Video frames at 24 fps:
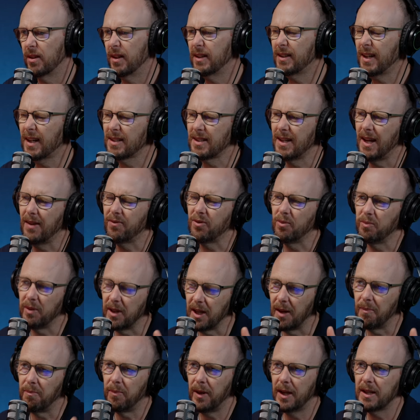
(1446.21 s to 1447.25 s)
It doesn't have to be
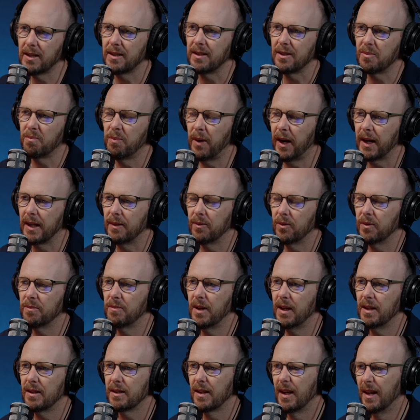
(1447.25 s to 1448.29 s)
your bestest buddy, but it
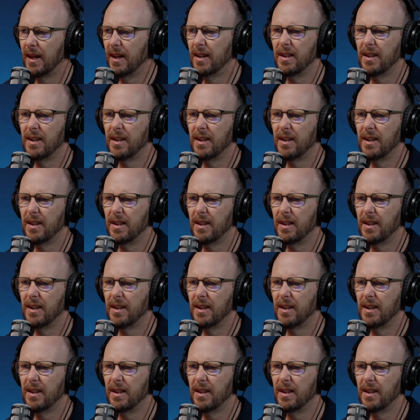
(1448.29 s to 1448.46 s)
means